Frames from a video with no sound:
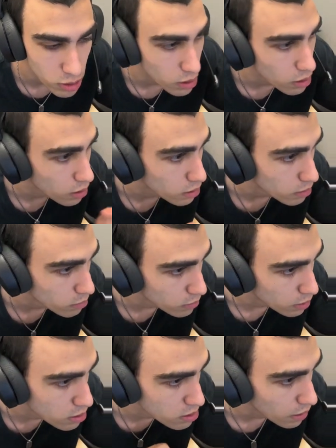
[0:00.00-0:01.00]
and on
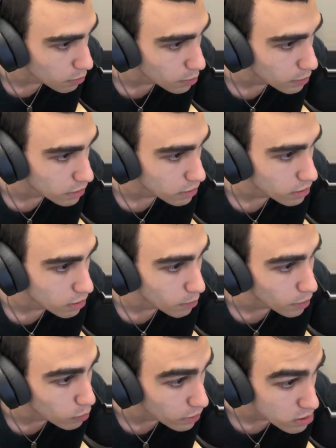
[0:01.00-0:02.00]
this side on
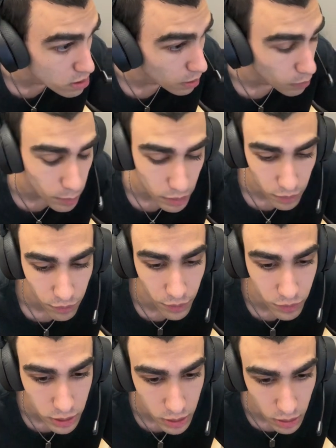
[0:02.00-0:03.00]
my right side I'm gonna make the
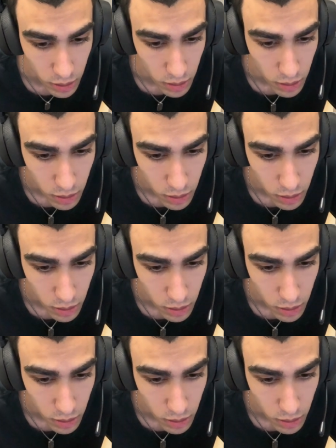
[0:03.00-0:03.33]
15.